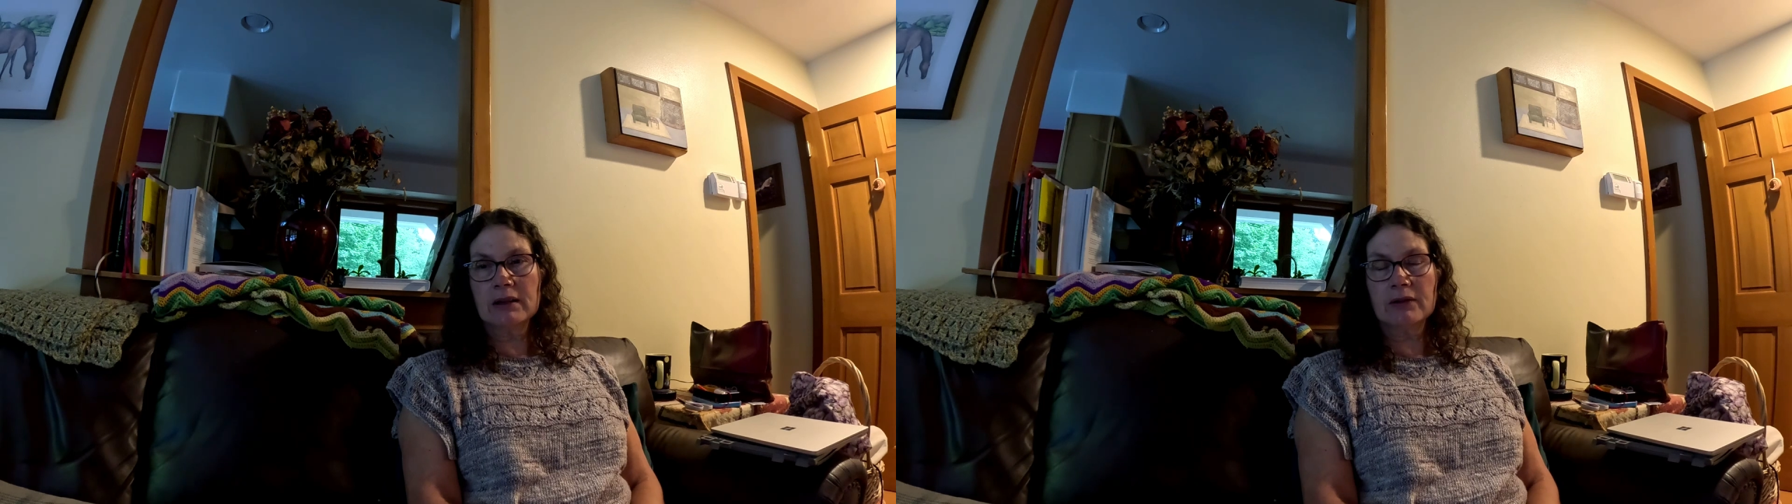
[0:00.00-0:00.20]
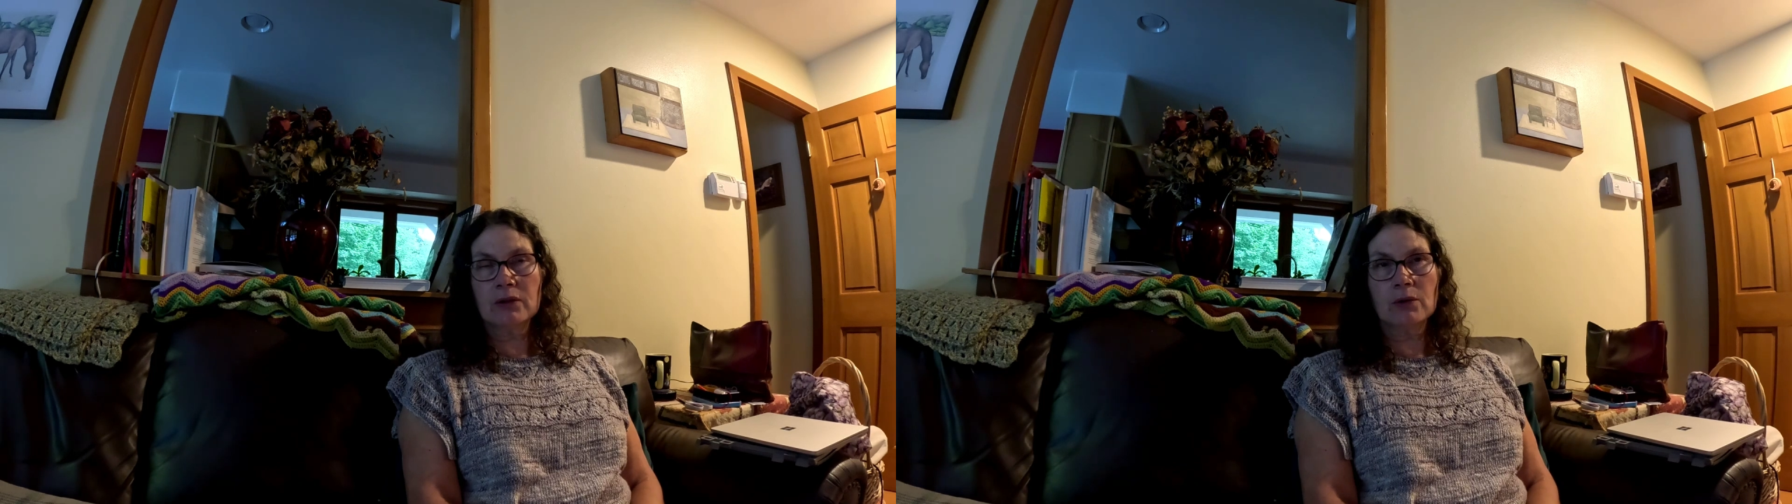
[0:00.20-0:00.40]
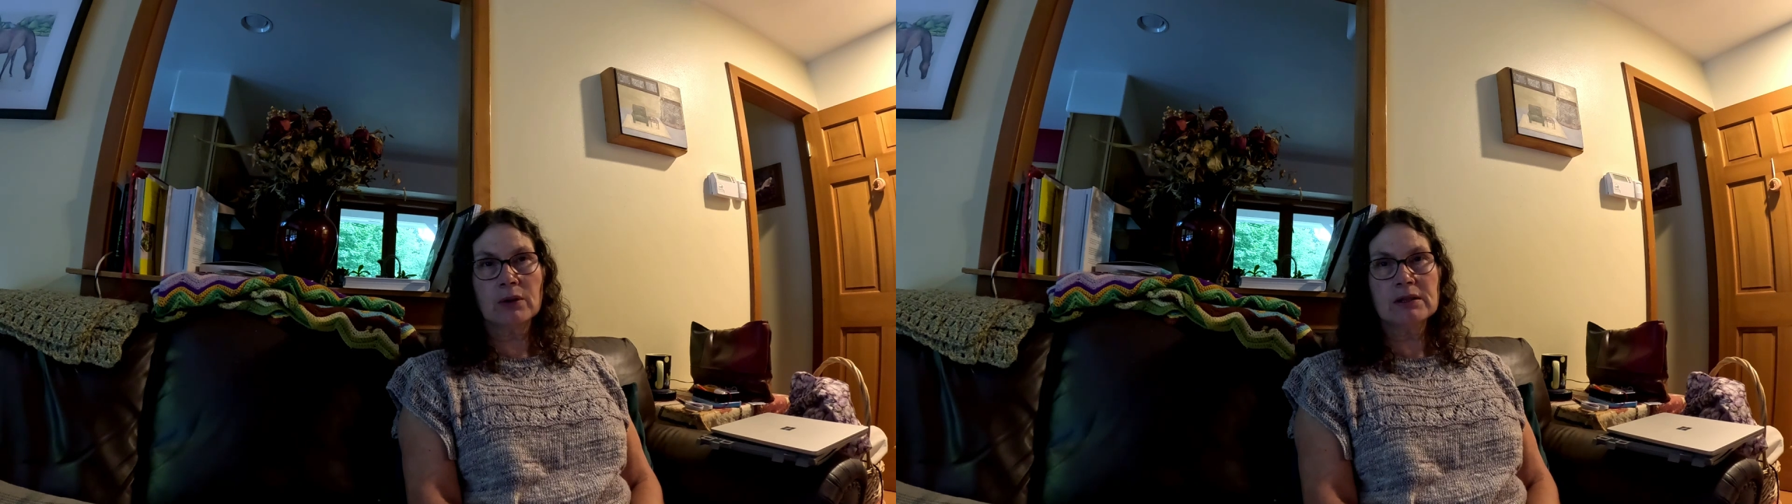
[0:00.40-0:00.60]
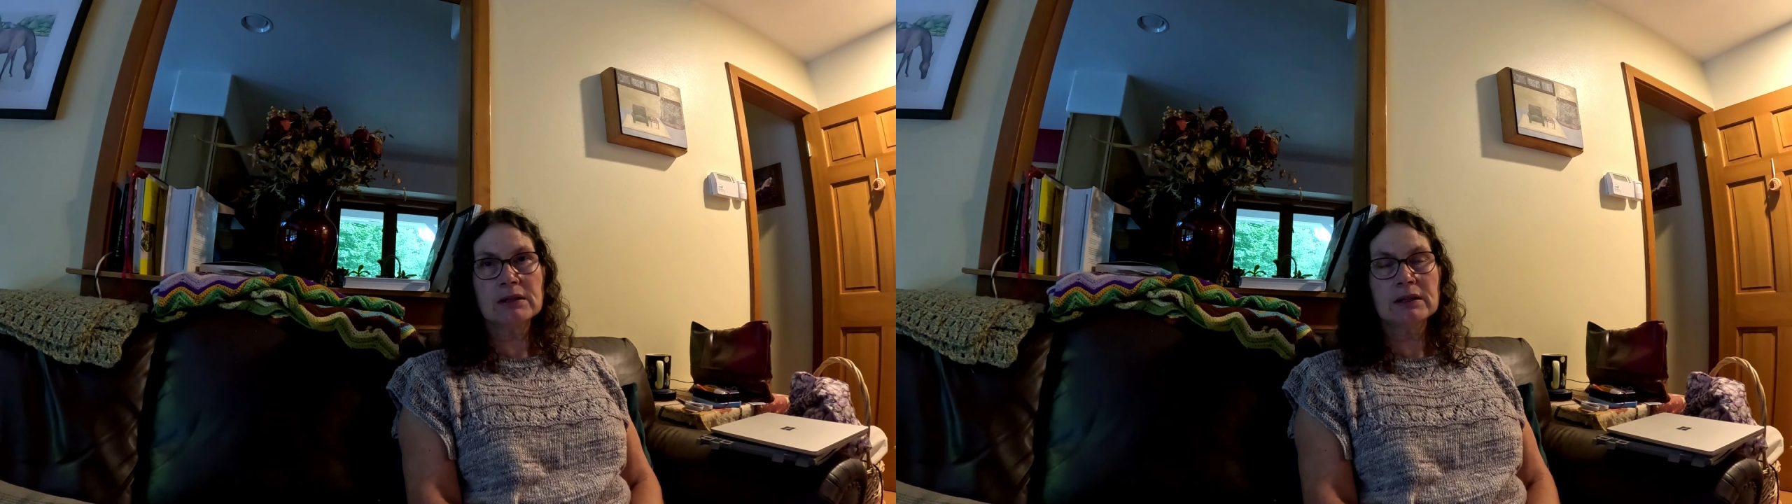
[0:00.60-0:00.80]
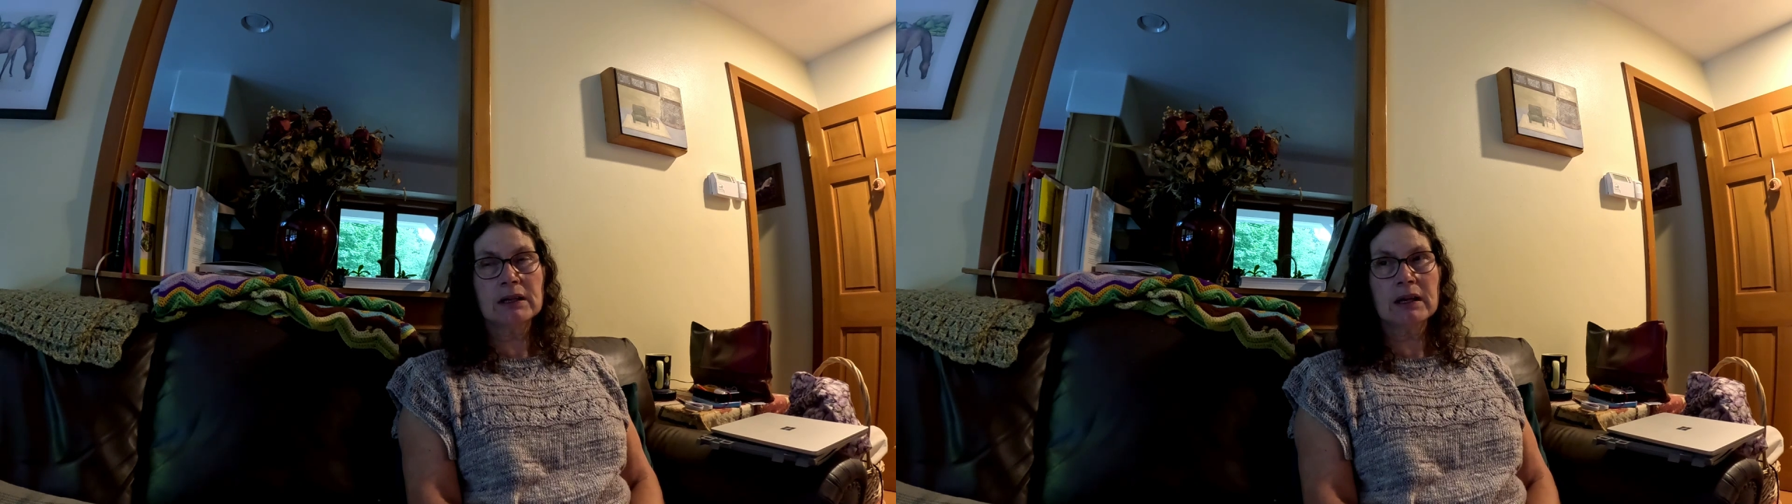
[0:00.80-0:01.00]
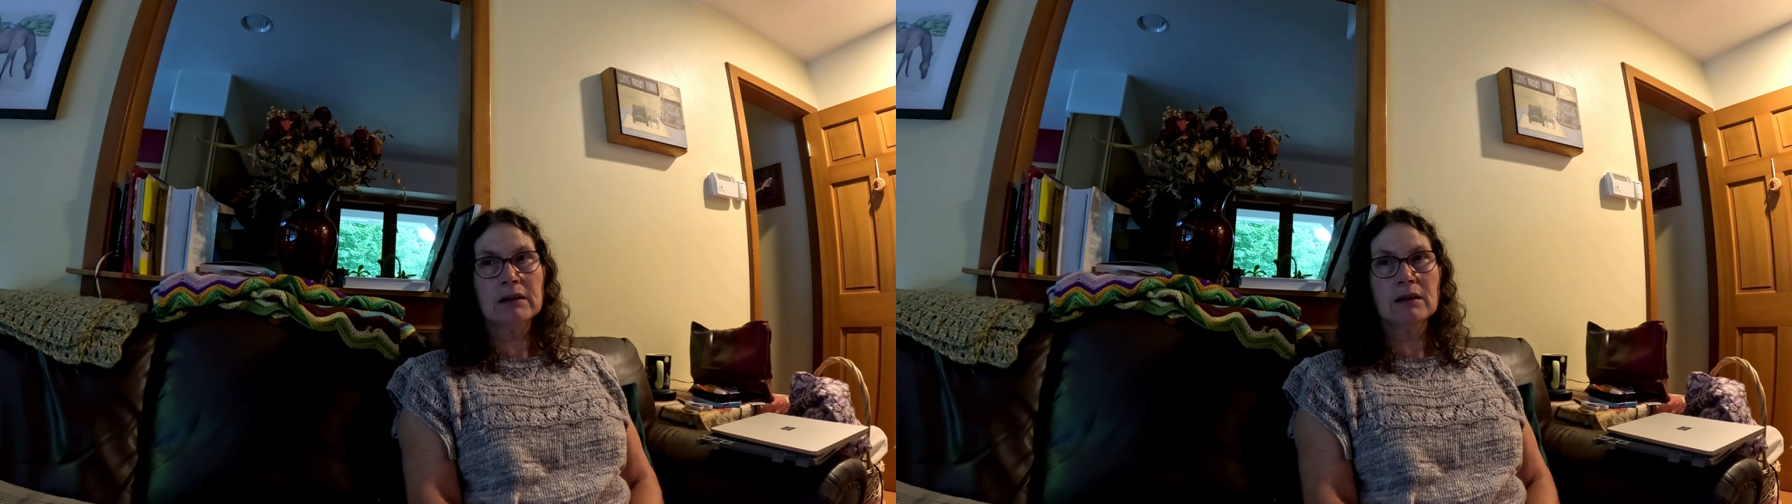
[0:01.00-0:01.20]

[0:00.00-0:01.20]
so I didn't get